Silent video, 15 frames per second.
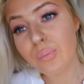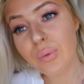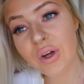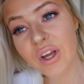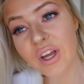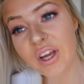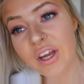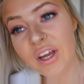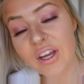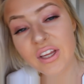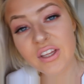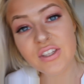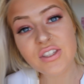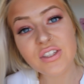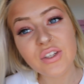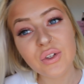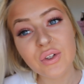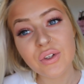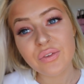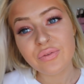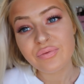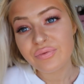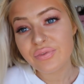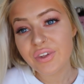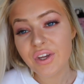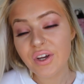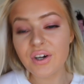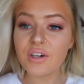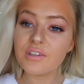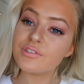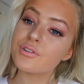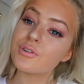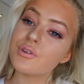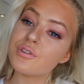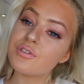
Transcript: But here is the overall